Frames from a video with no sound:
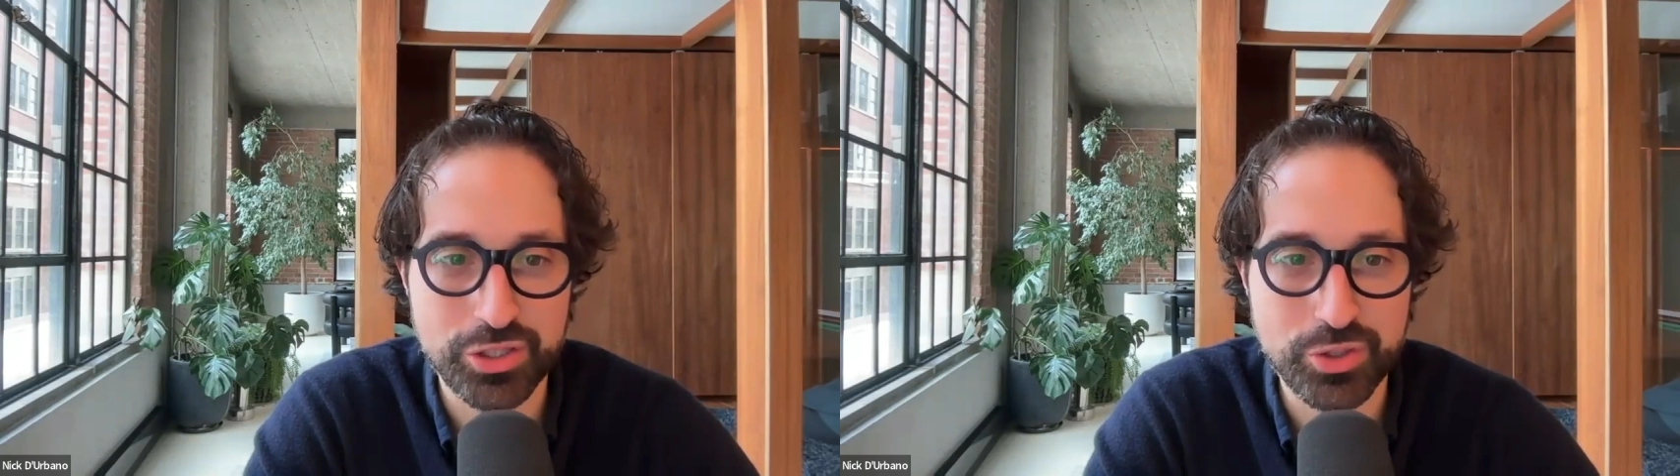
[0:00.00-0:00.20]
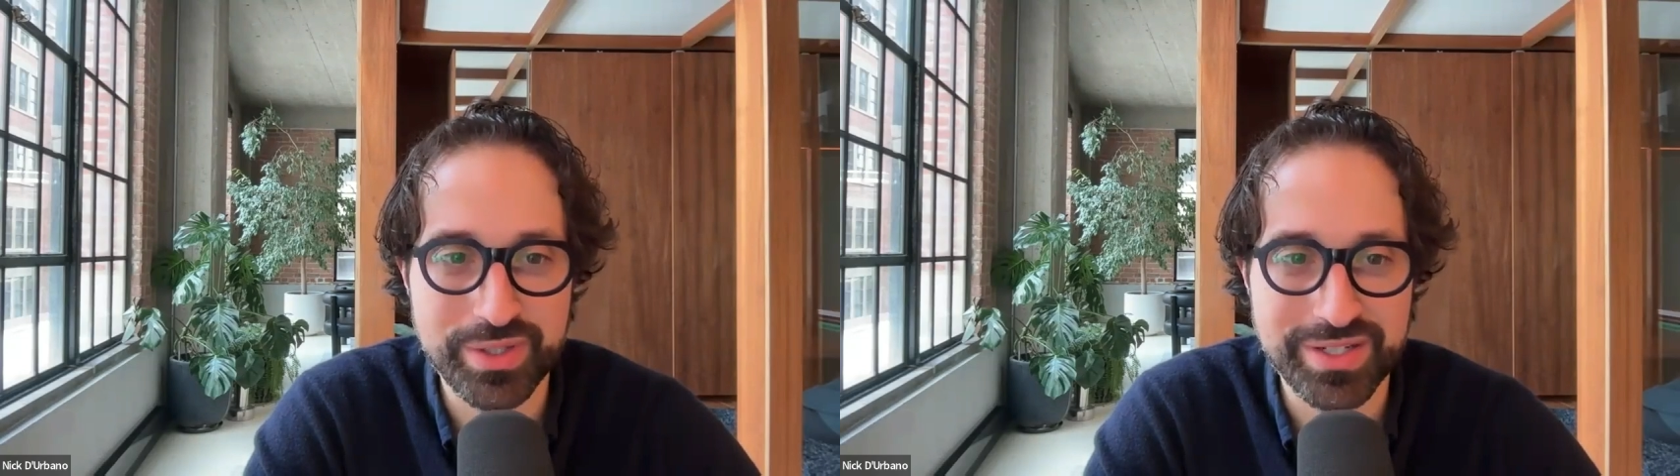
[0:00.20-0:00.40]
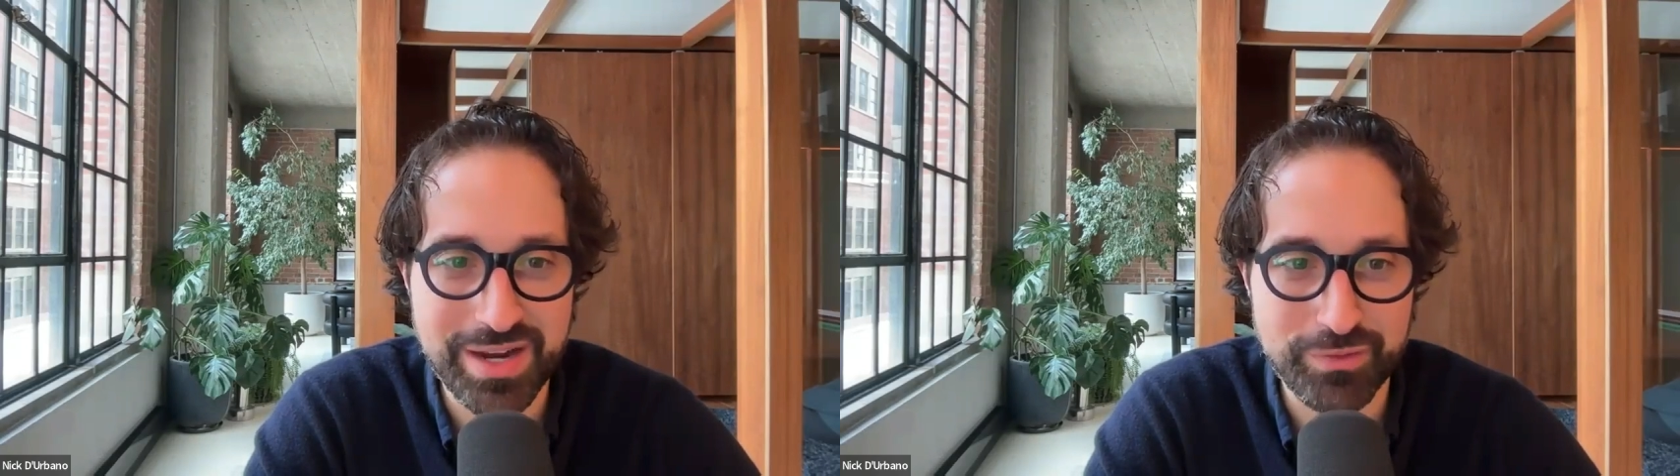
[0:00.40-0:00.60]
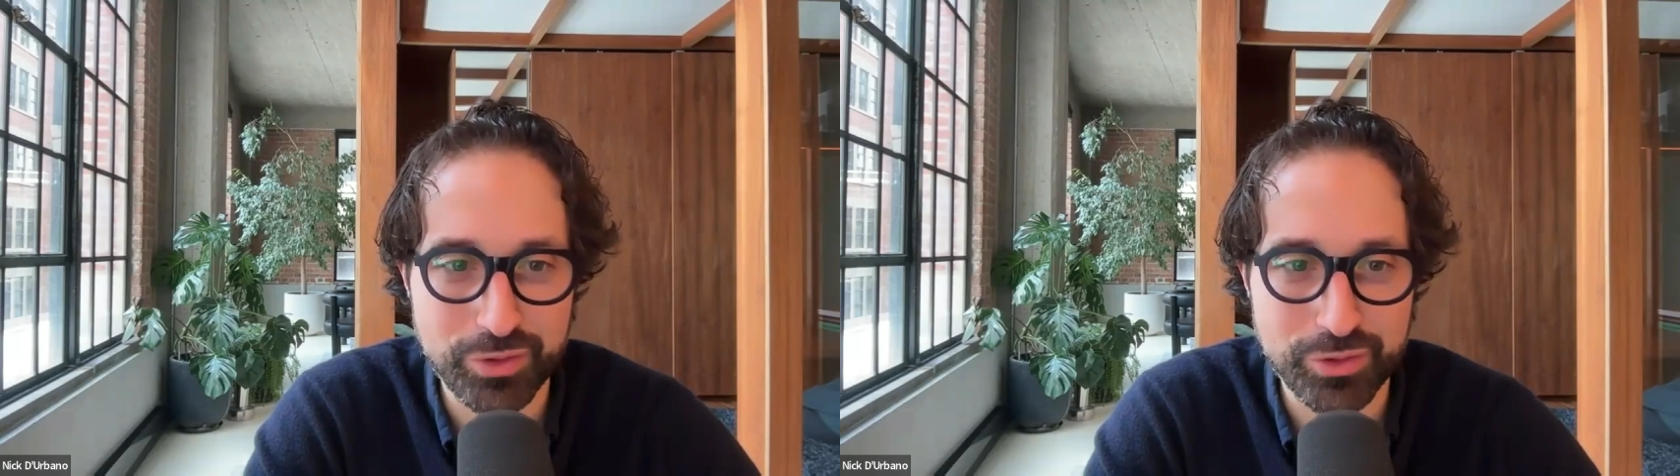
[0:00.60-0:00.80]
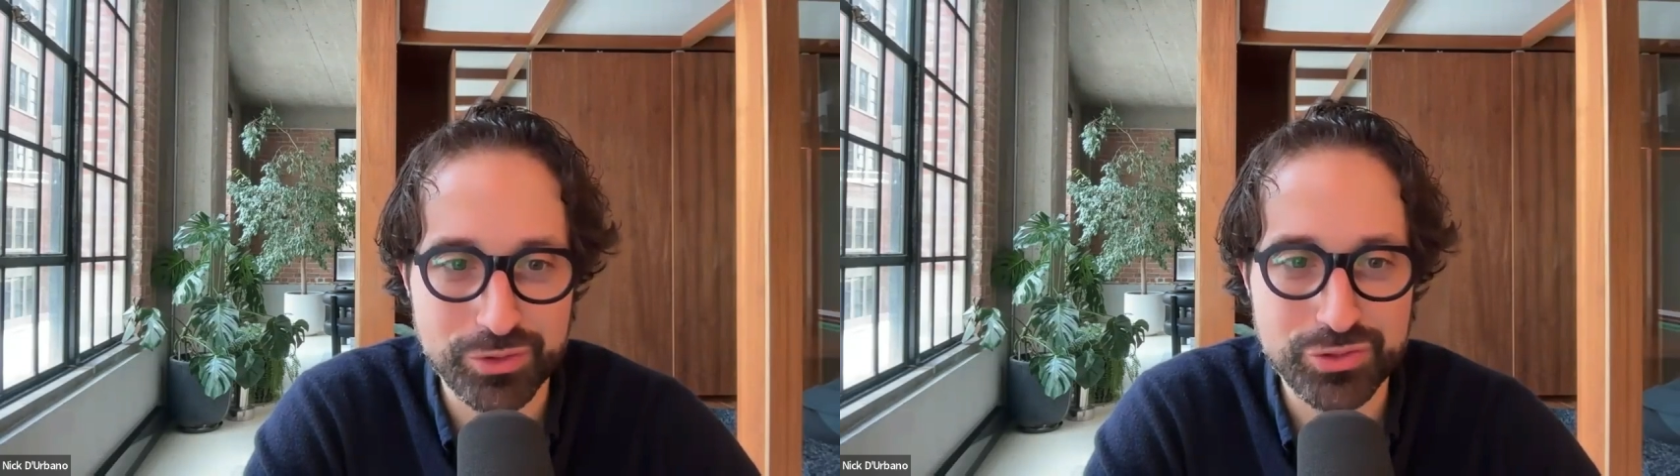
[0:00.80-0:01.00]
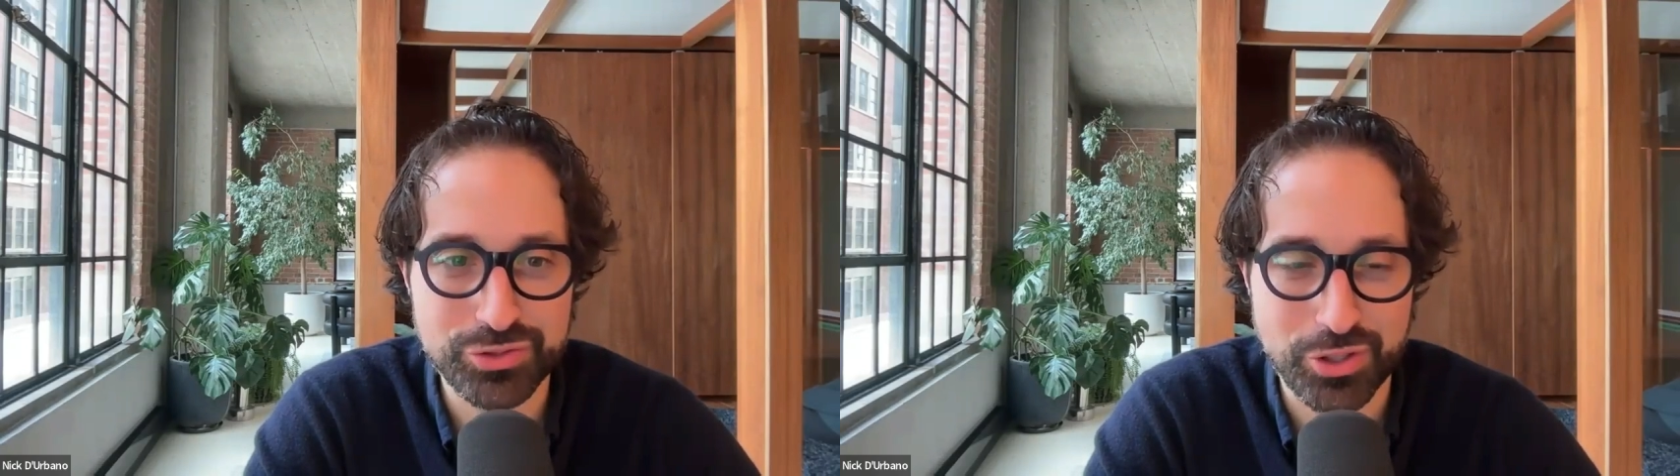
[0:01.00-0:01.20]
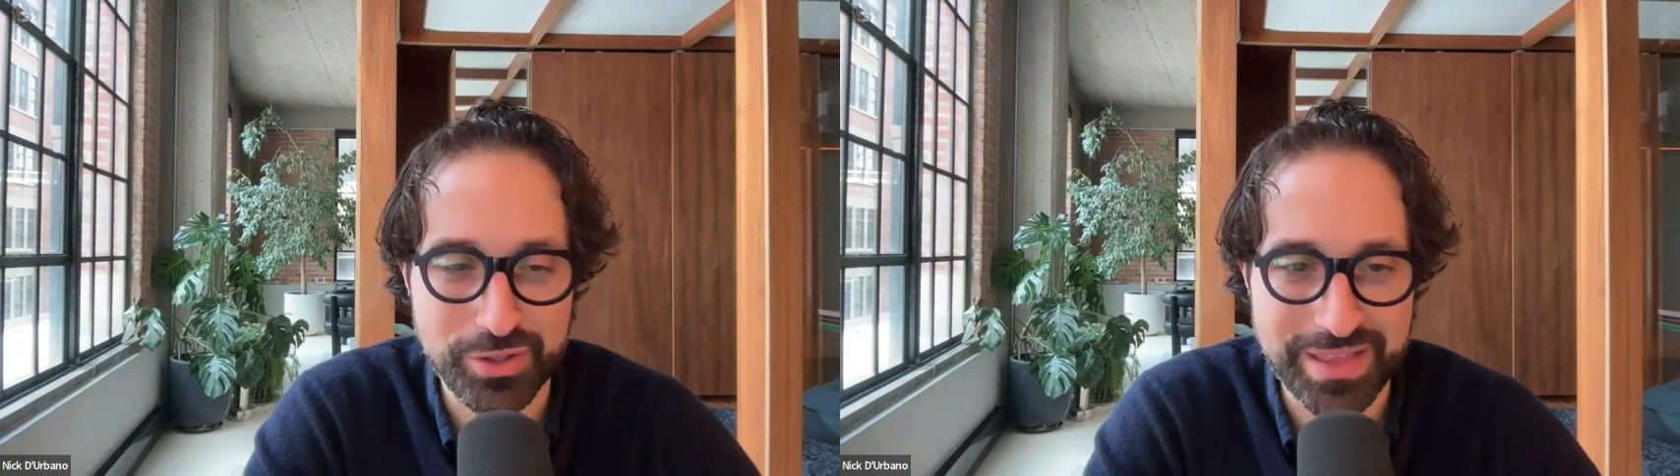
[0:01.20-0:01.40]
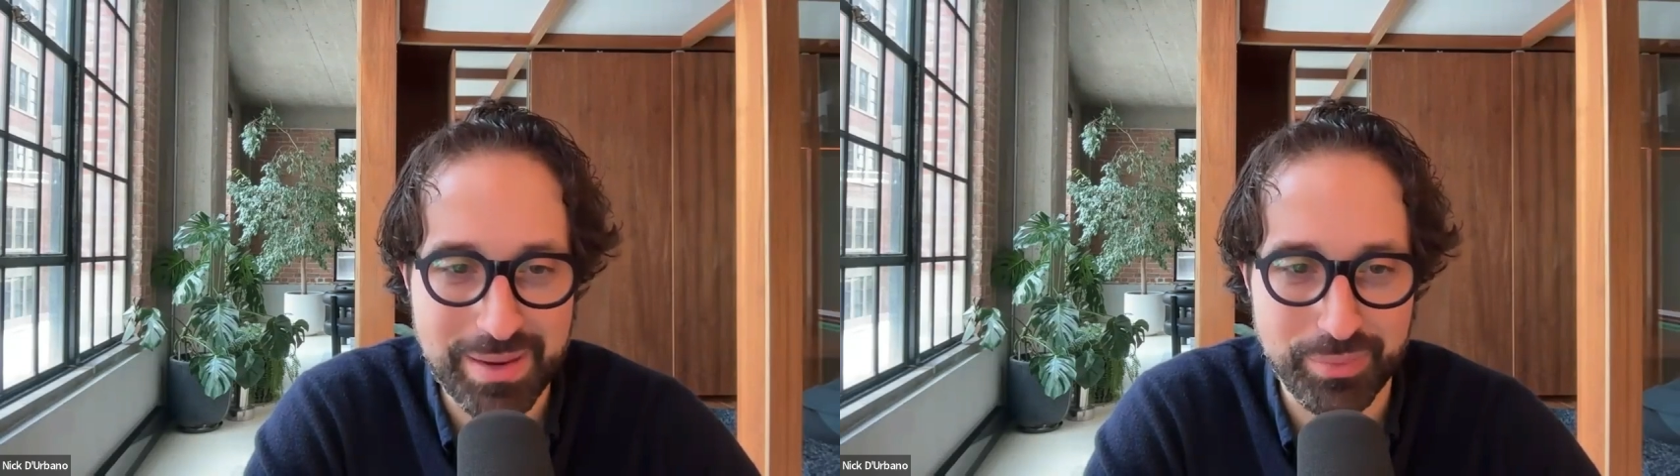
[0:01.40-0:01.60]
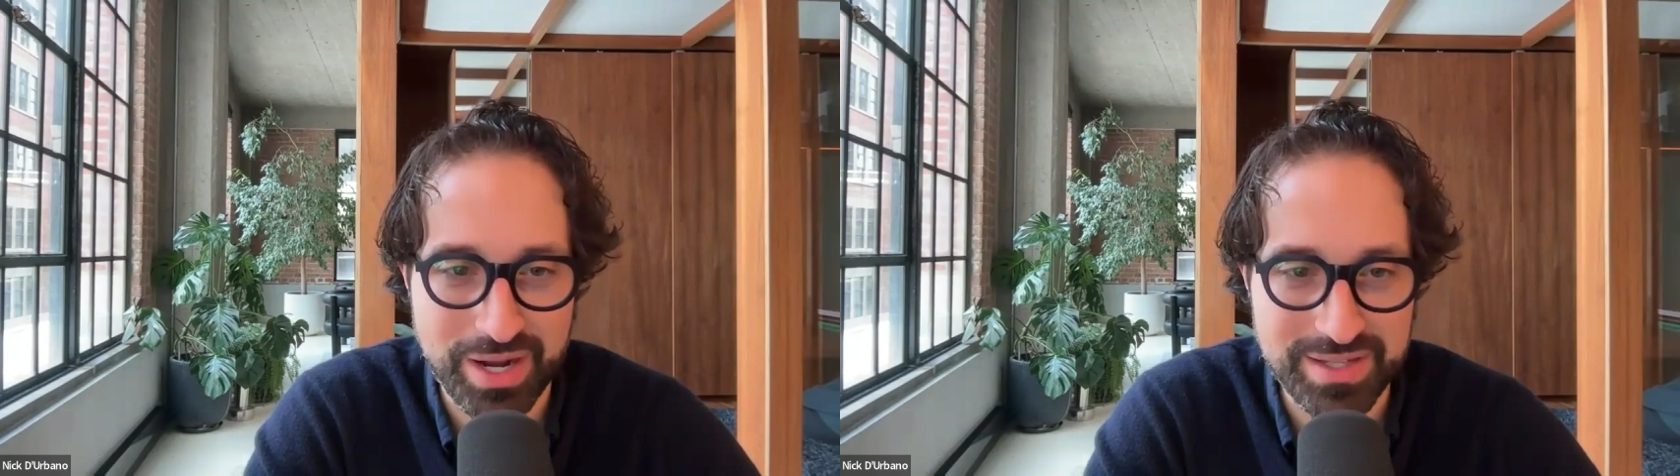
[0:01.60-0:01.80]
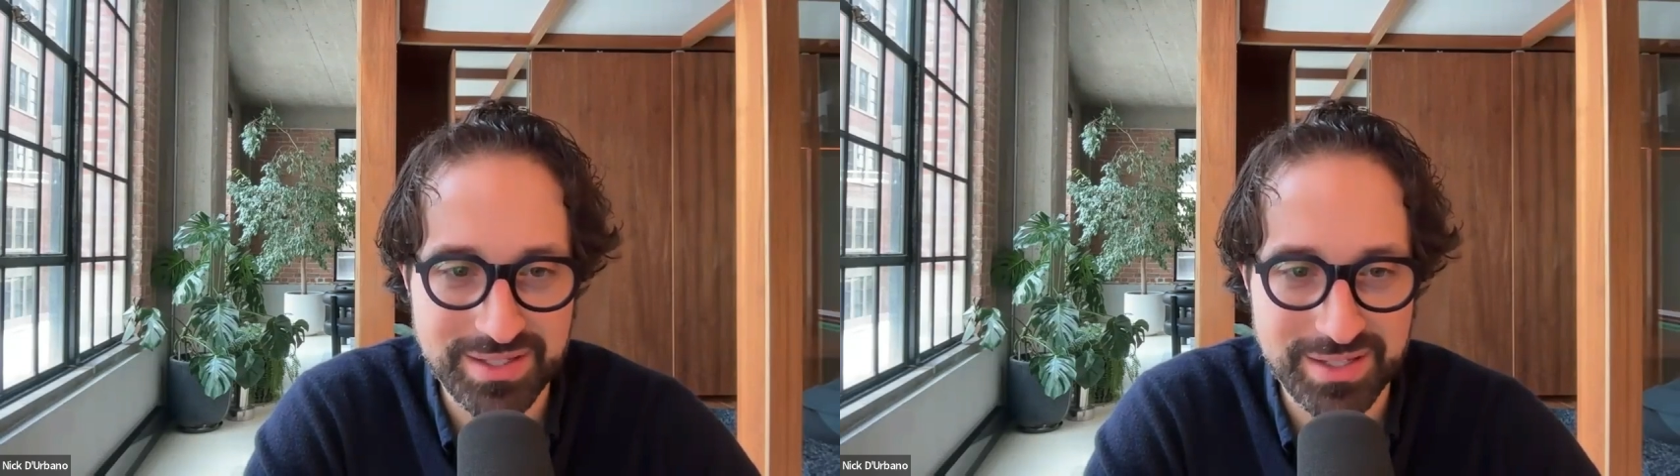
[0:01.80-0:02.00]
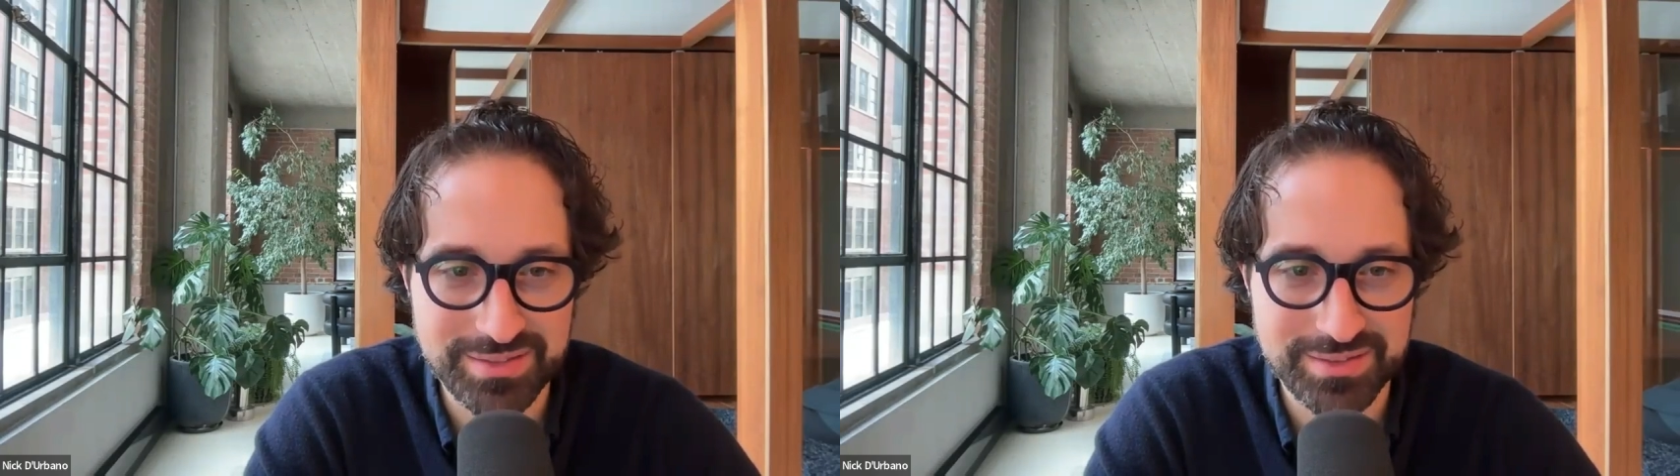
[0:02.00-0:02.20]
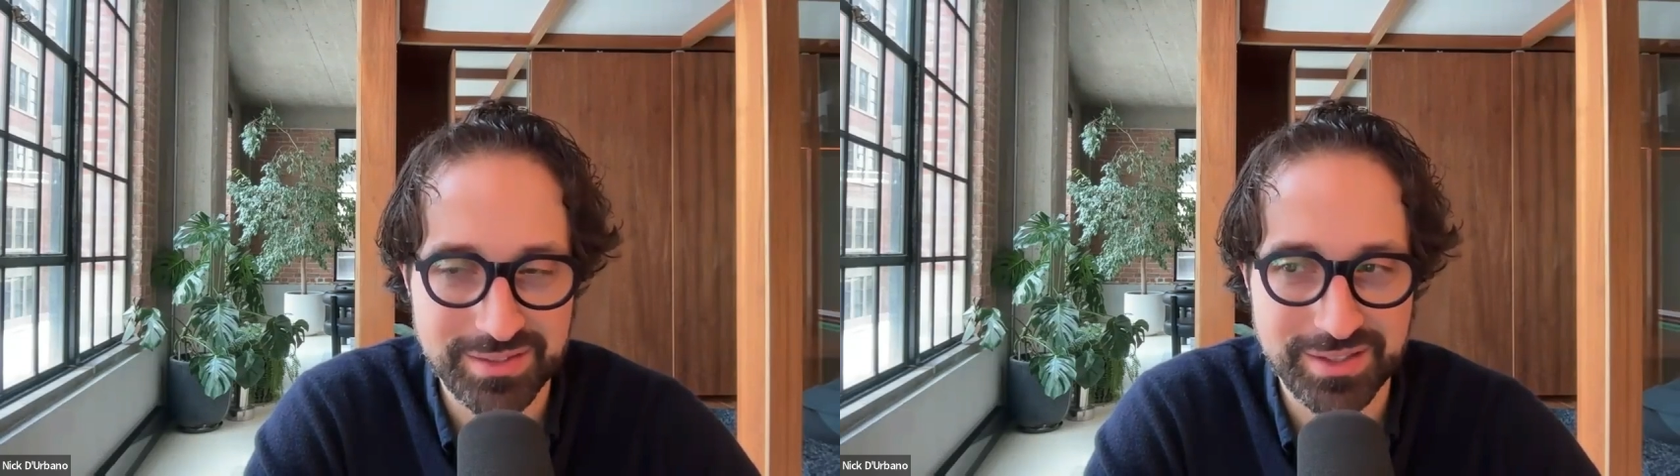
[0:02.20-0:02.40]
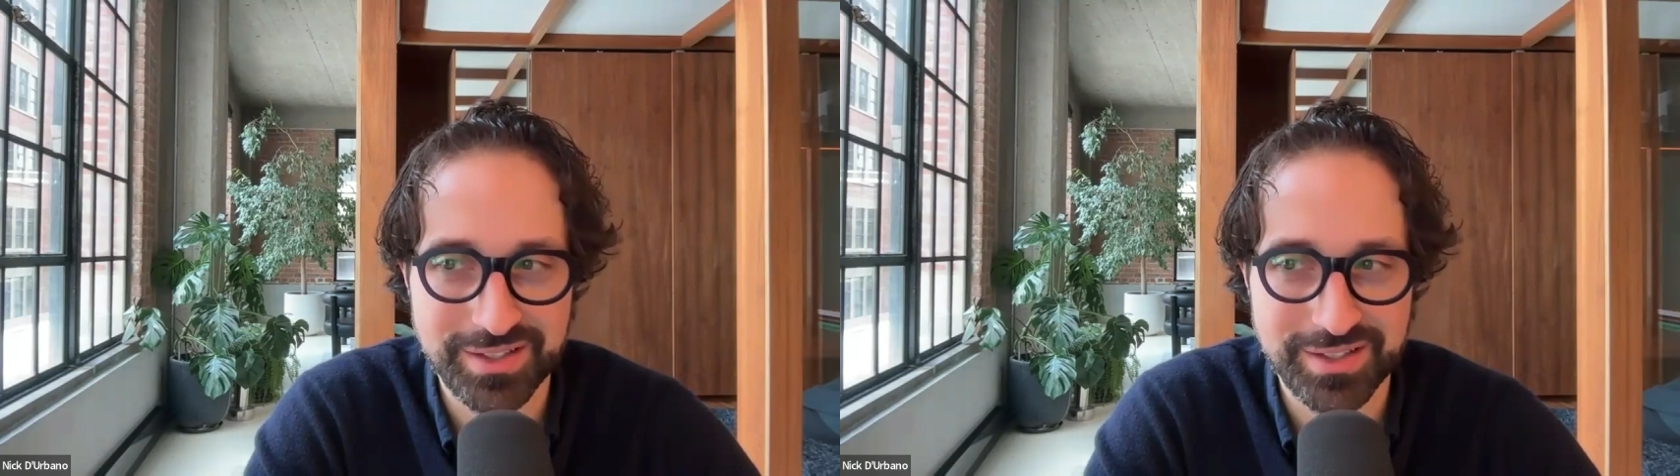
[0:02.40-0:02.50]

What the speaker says: you would never start that process